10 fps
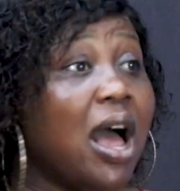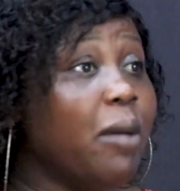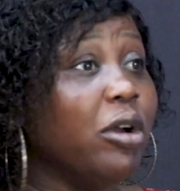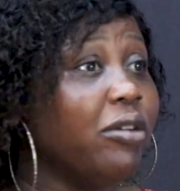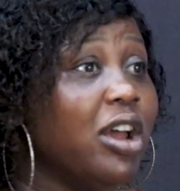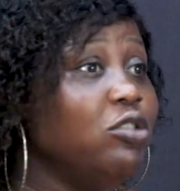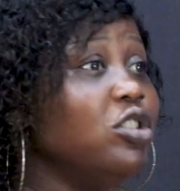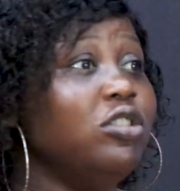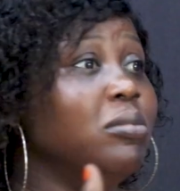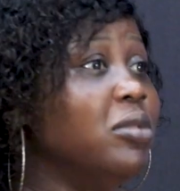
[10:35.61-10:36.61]
I'm a
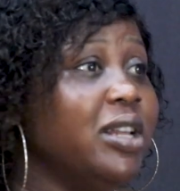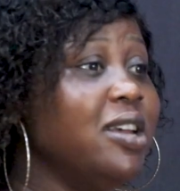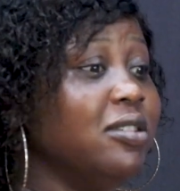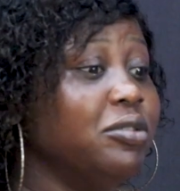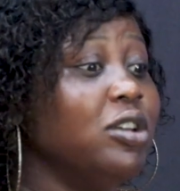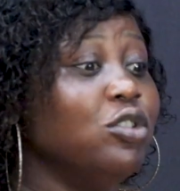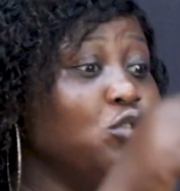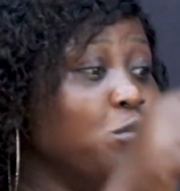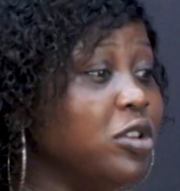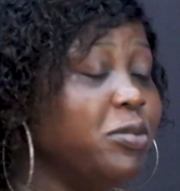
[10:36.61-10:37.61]
graduate, your mother is a
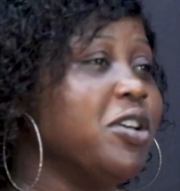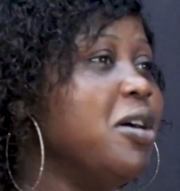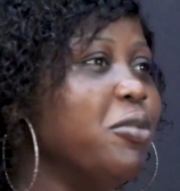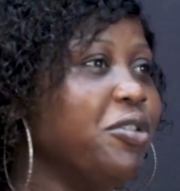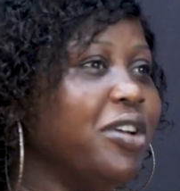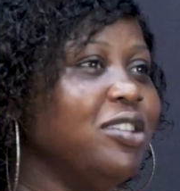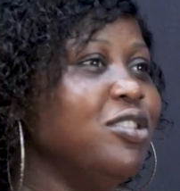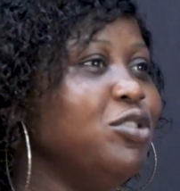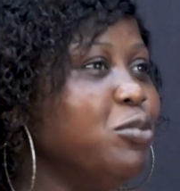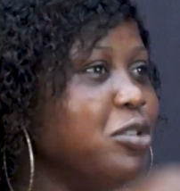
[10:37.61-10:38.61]
graduate, you must become a graduate,